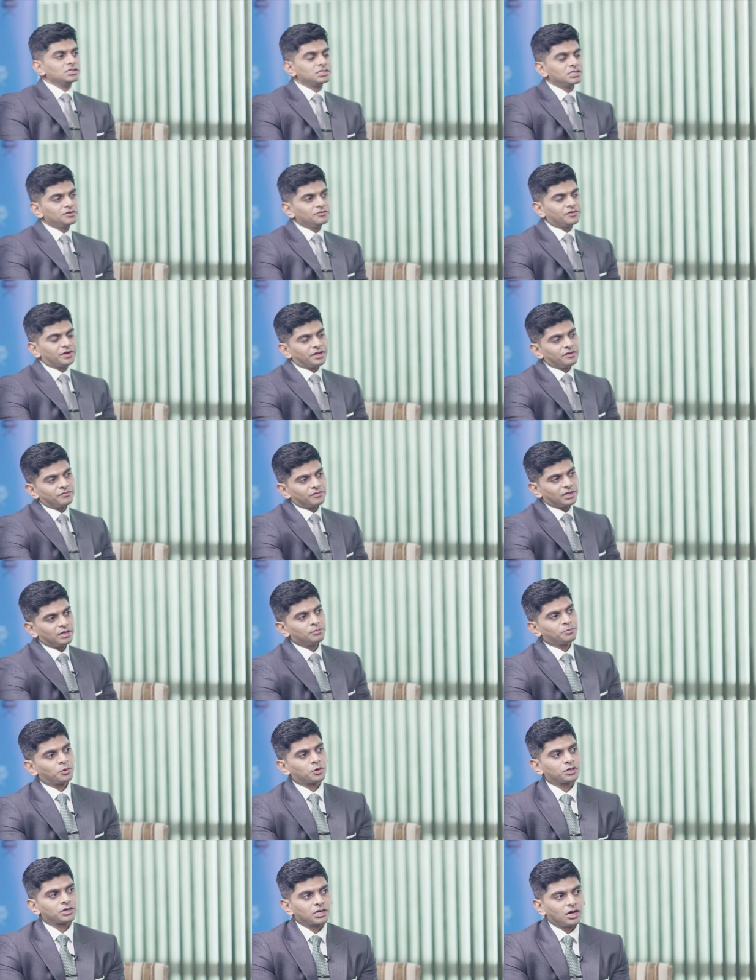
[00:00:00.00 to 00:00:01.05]
See, very well
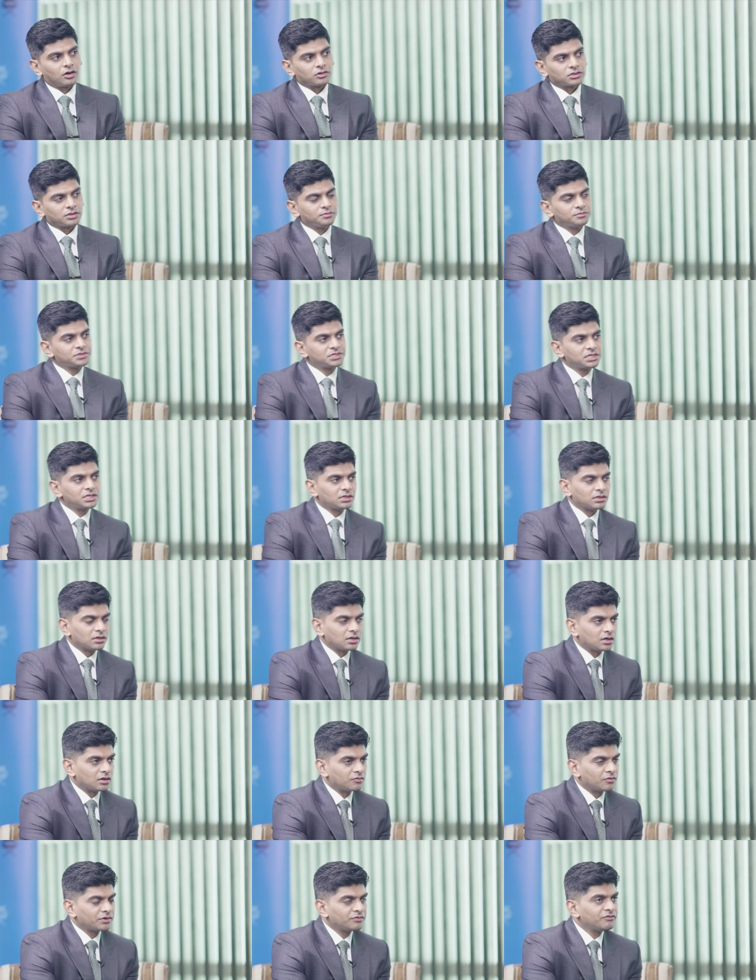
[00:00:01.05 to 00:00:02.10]
put, Gautam. See,
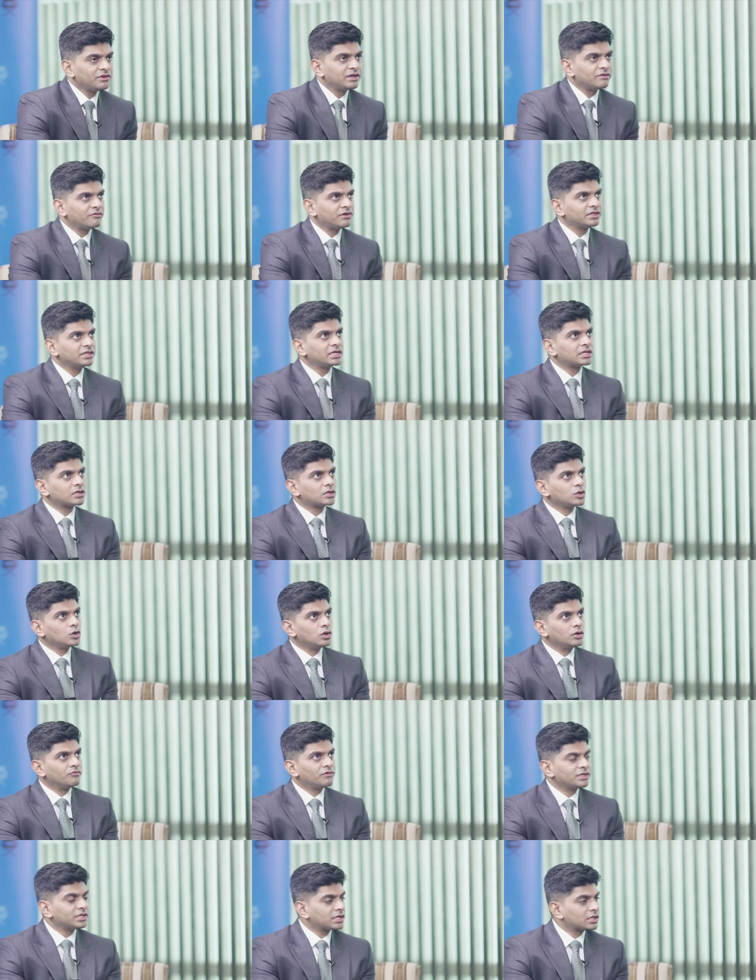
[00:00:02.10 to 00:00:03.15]

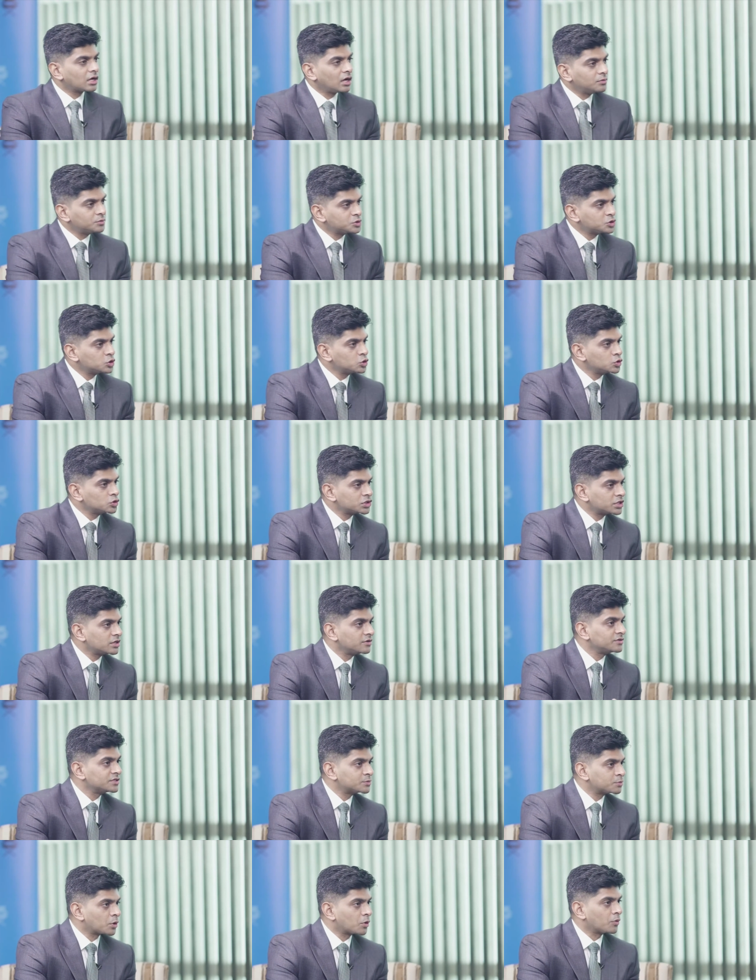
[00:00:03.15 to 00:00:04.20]
when it comes to
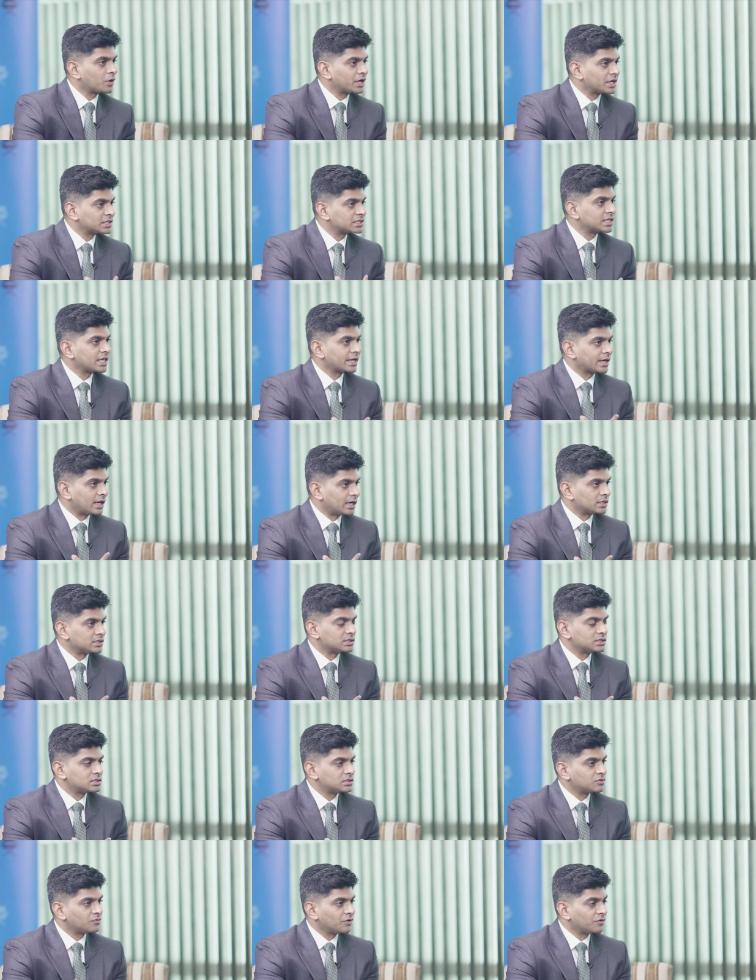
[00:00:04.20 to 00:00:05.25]
service providers like
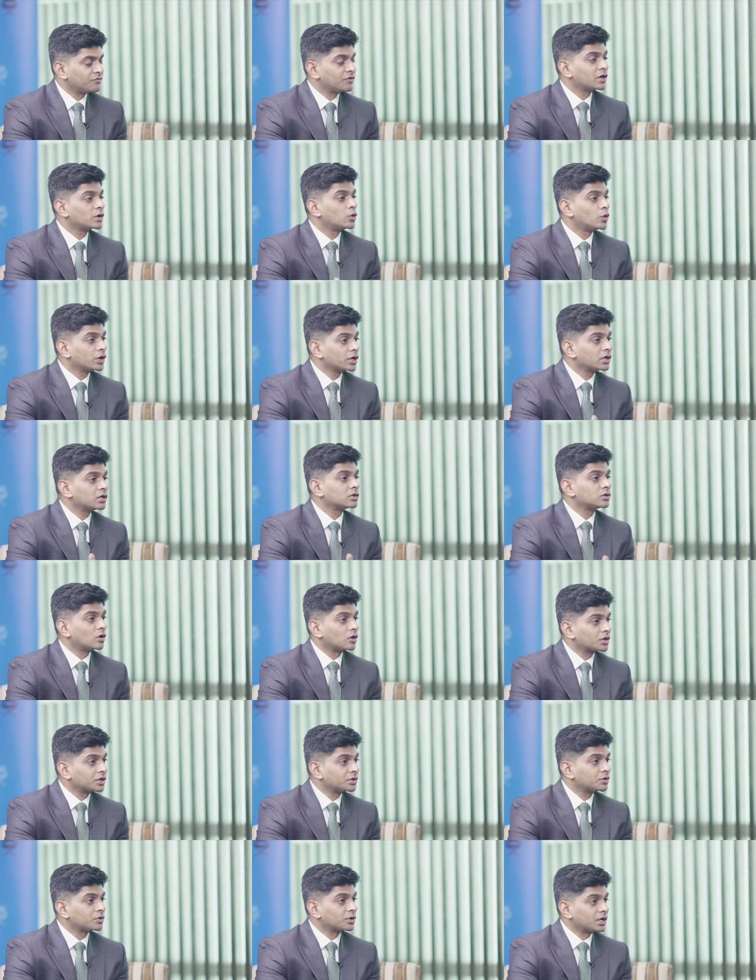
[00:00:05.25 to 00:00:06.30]
us, when we are going and
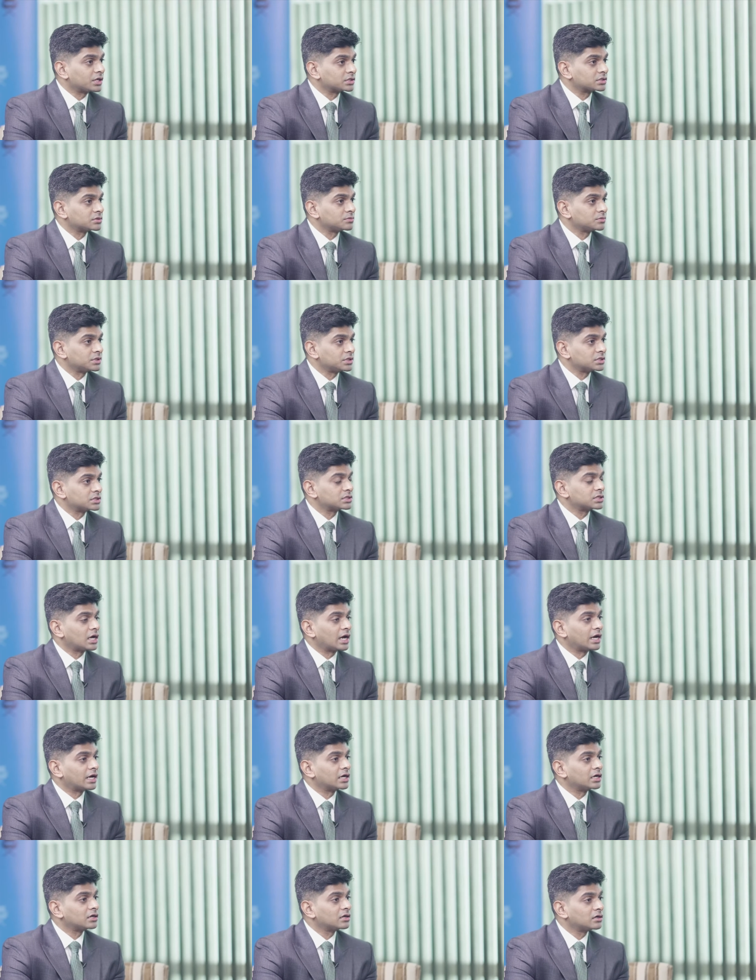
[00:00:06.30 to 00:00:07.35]
talking to customers,
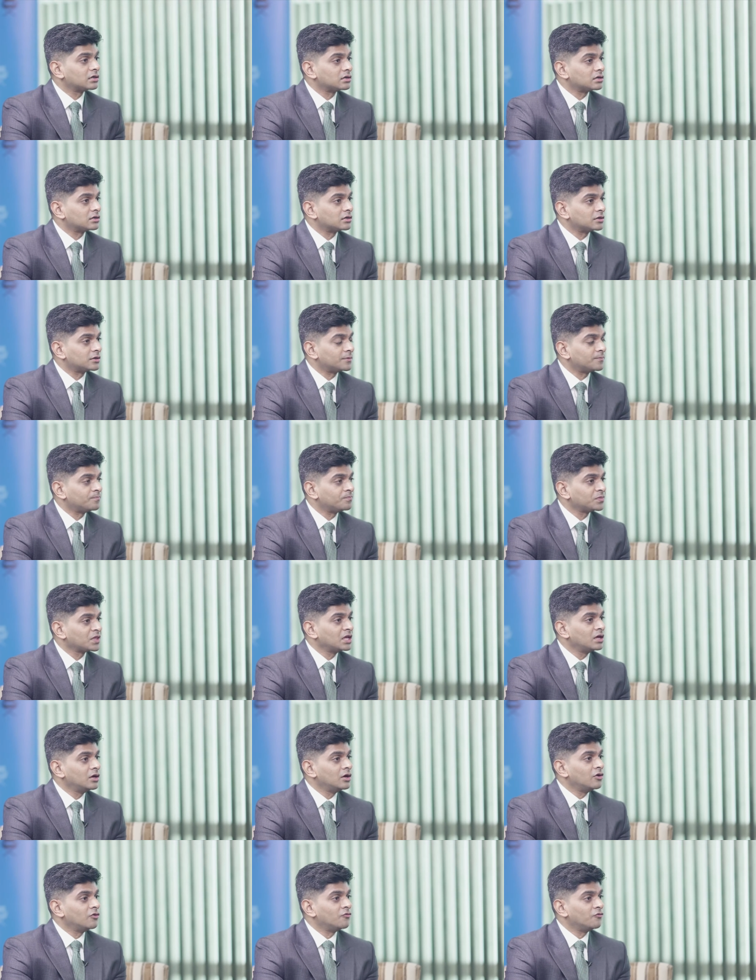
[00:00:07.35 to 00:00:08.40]
and
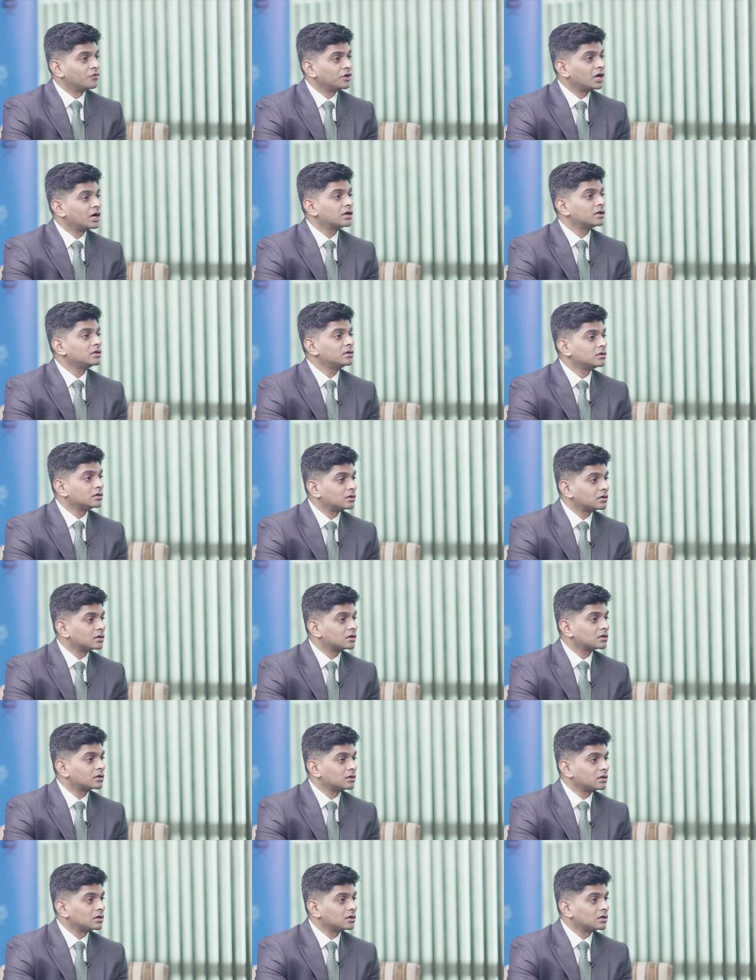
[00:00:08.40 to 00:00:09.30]
we are here